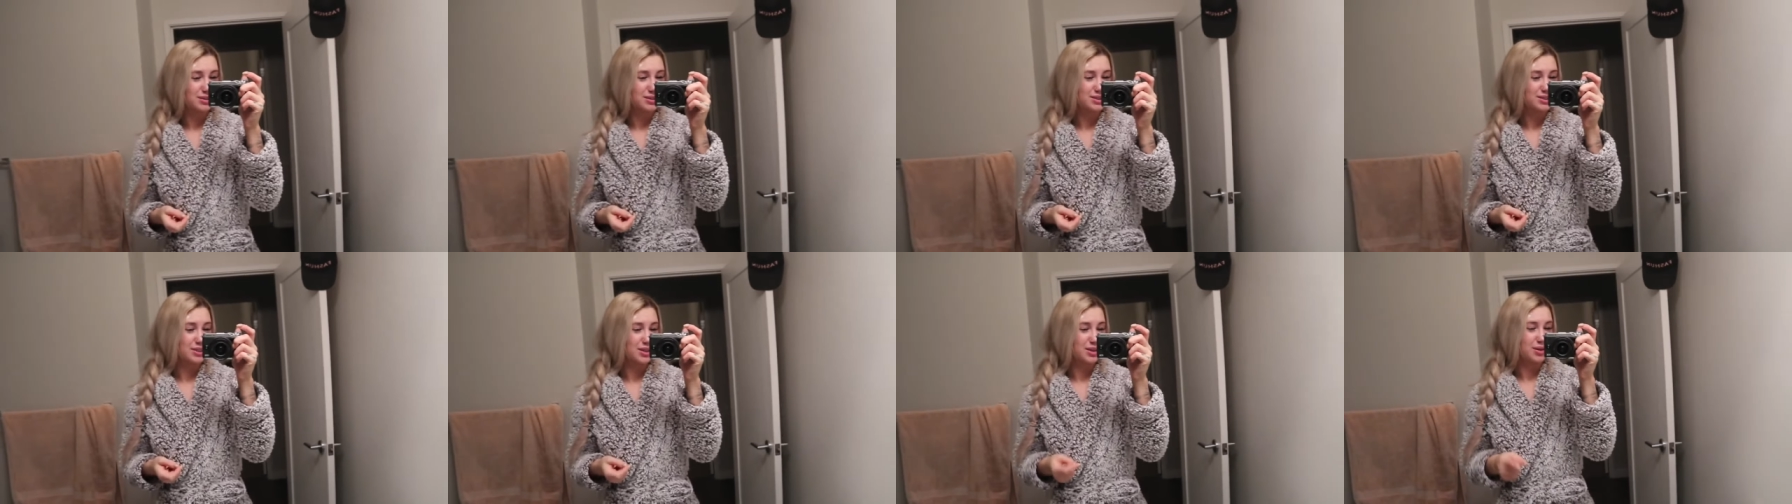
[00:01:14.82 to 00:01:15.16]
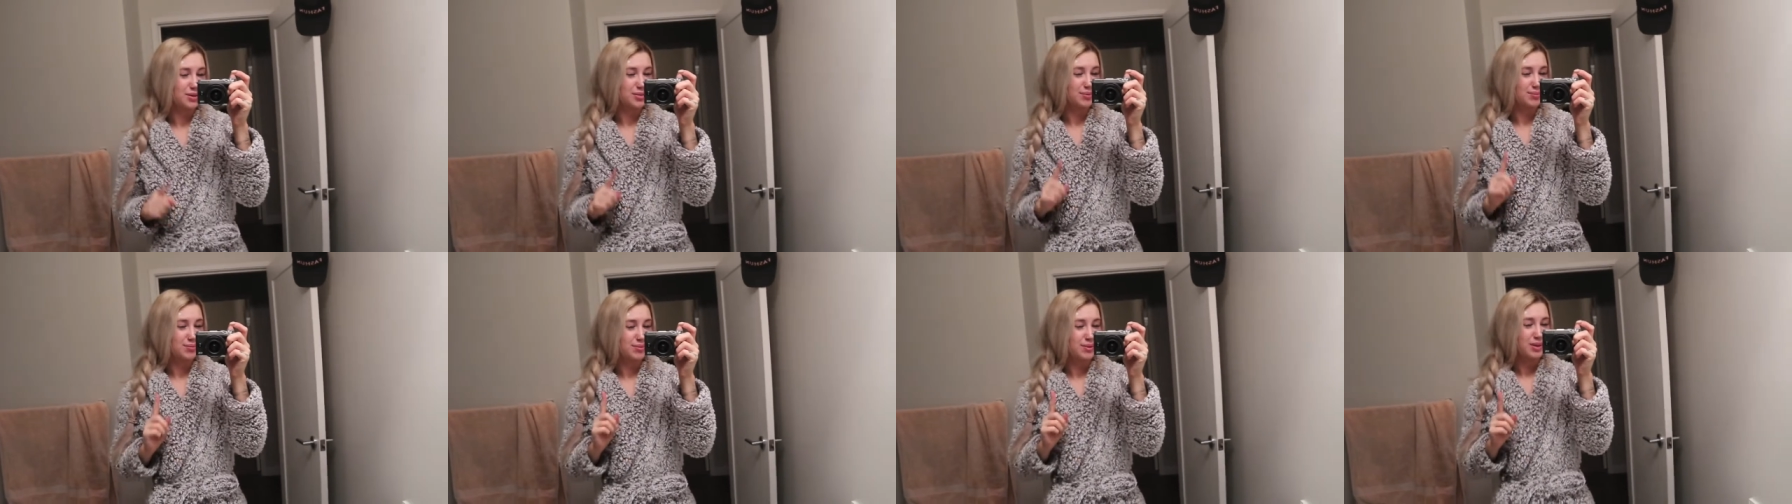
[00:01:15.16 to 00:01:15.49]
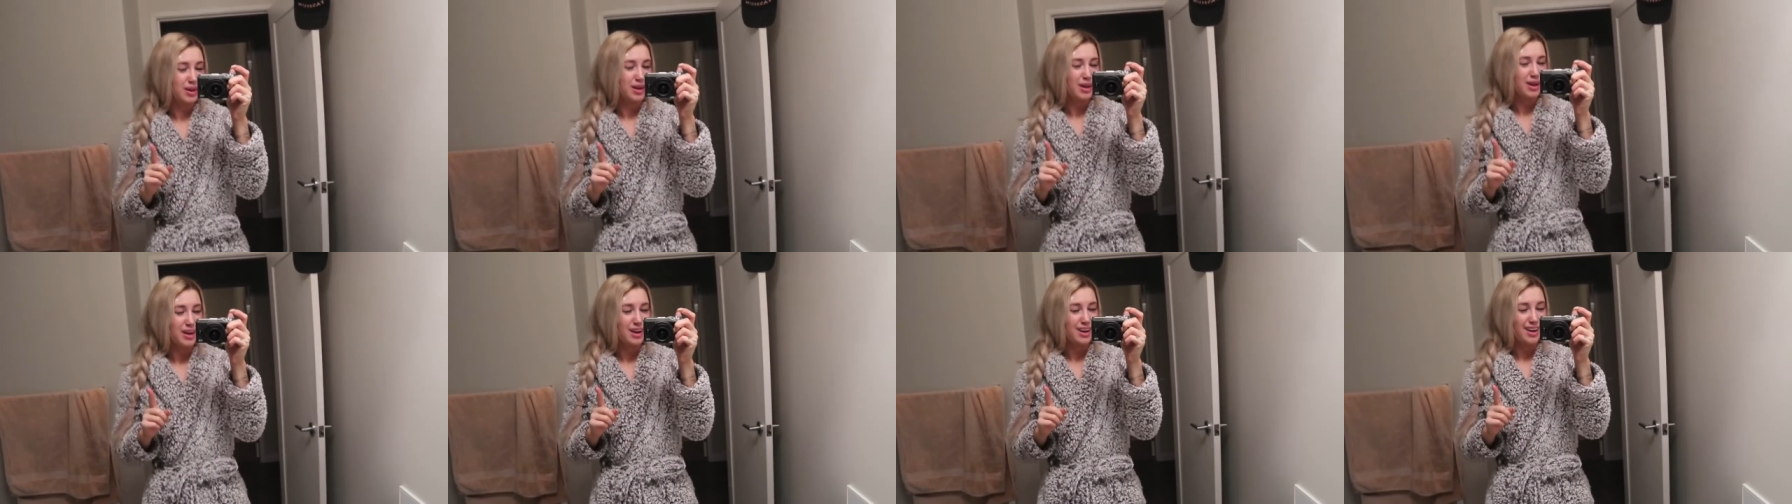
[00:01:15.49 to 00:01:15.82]
so
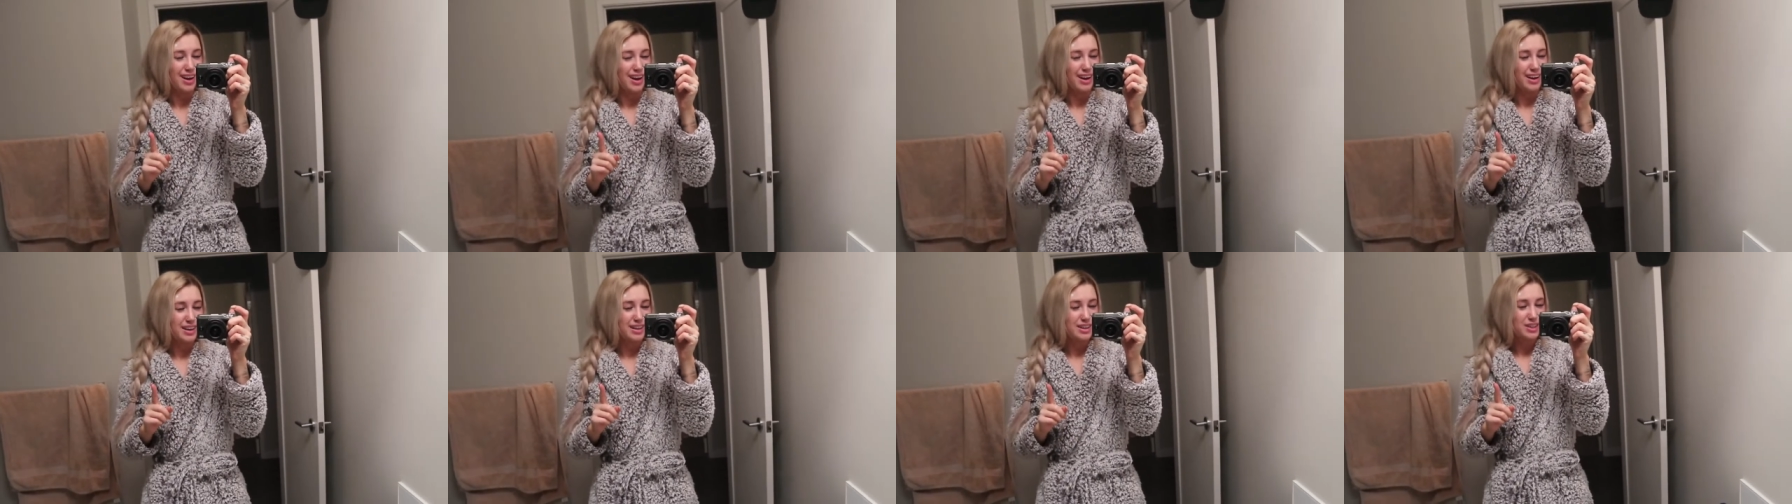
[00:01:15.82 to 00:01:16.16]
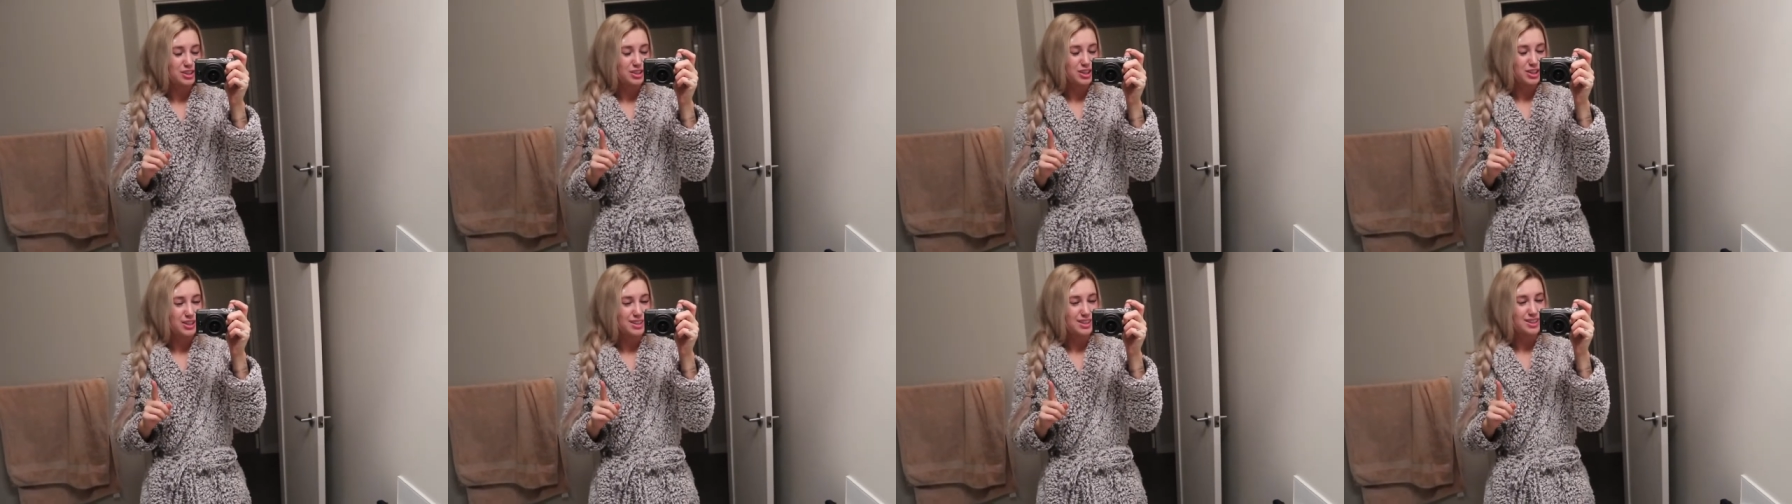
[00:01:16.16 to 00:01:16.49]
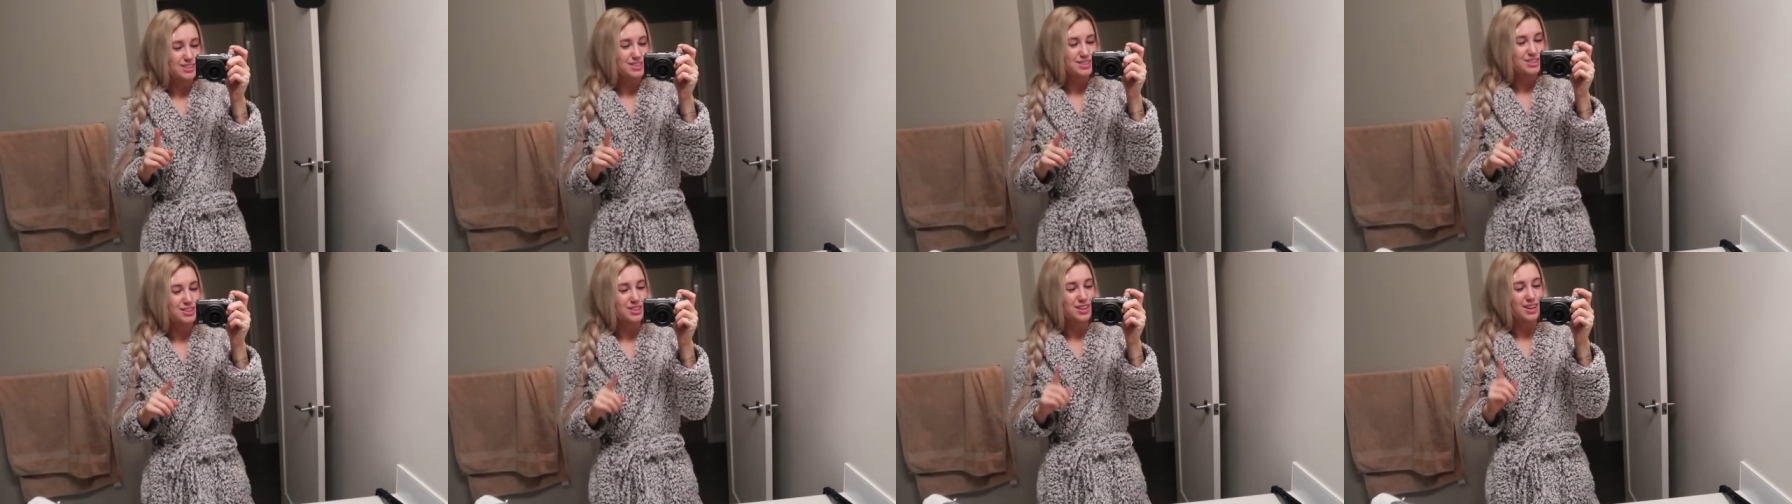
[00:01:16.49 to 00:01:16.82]
I'm going to
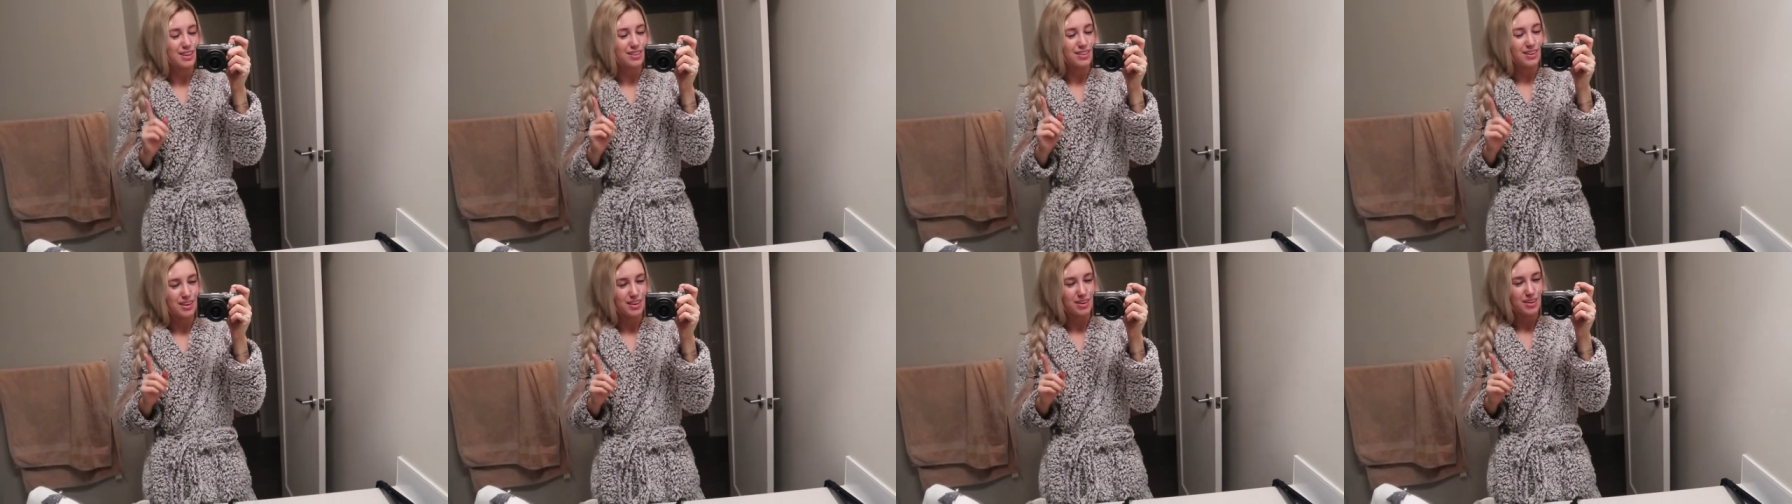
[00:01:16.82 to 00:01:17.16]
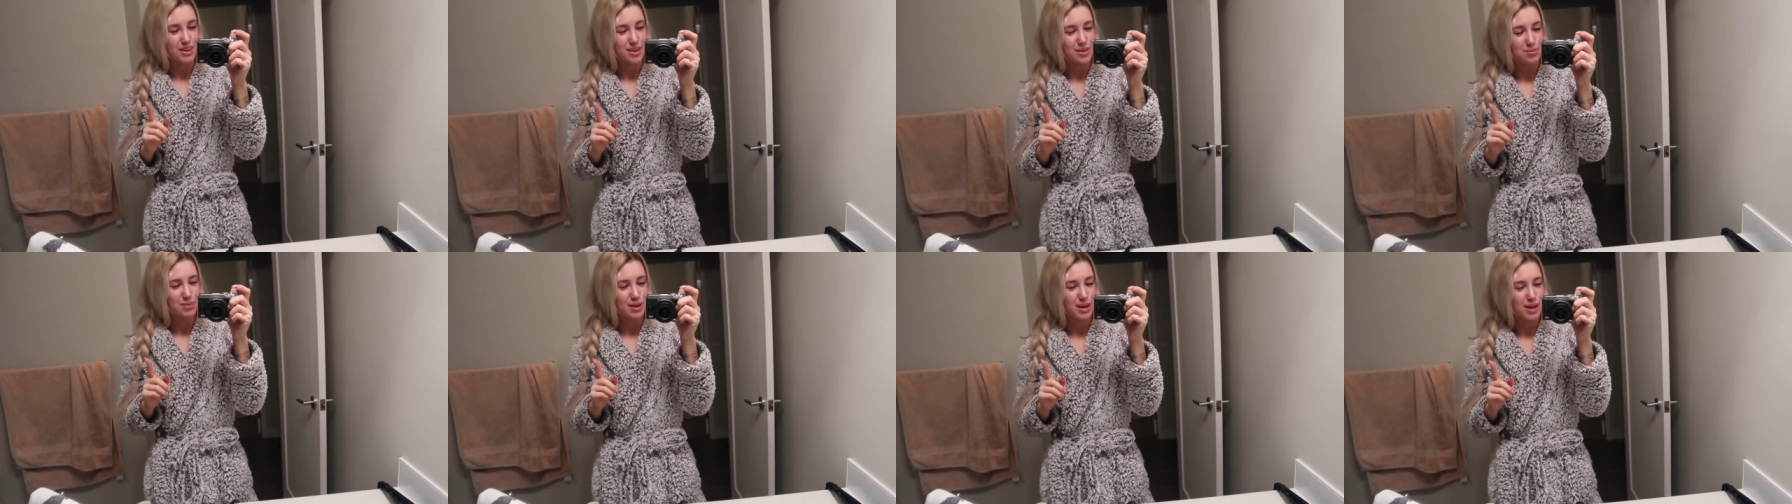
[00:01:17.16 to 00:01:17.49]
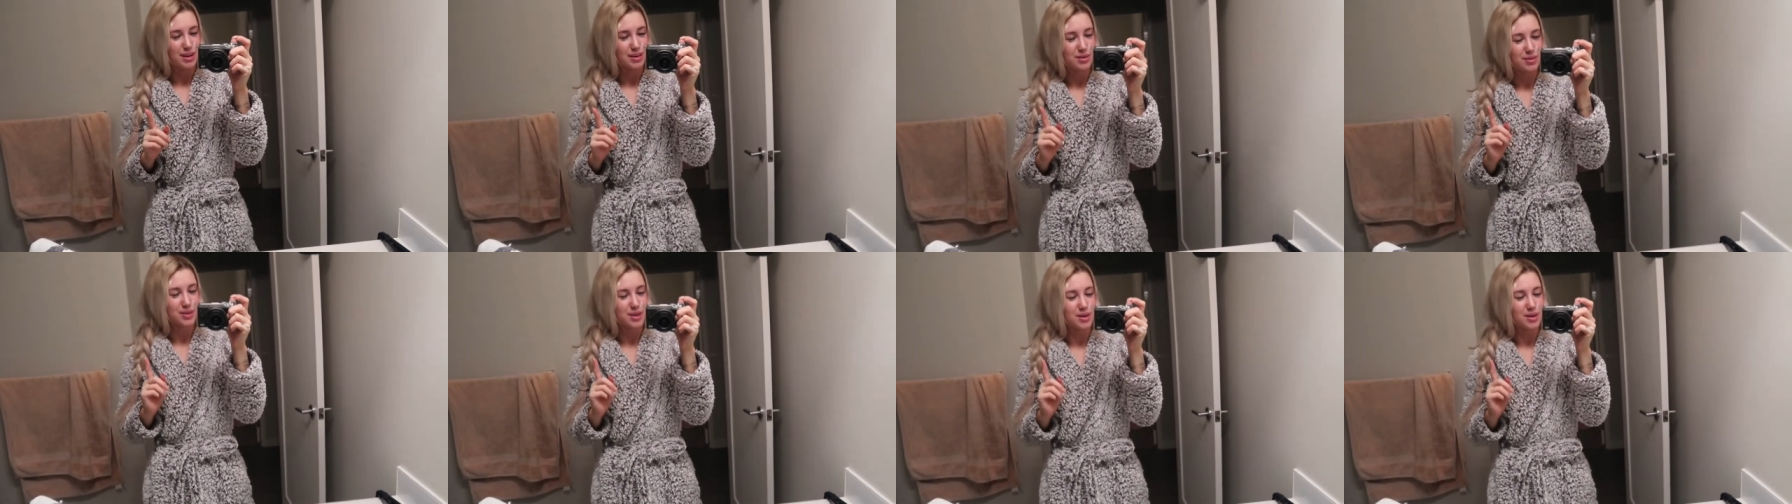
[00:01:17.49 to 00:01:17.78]
change and then I'll come back